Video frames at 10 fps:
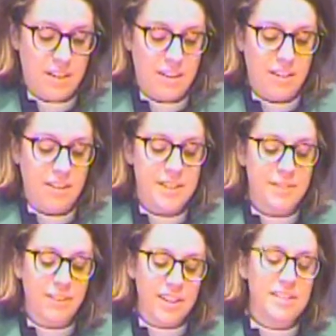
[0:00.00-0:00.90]
Because
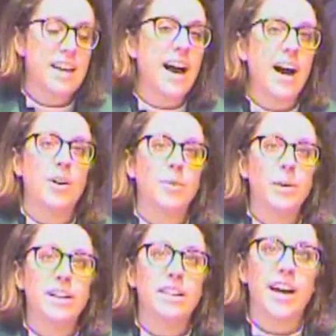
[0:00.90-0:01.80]
friends, how do
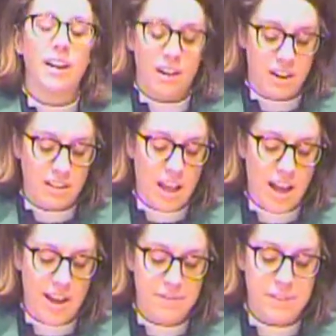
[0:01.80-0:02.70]
we let our
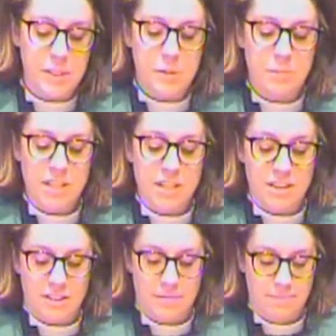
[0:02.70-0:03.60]
lives speak?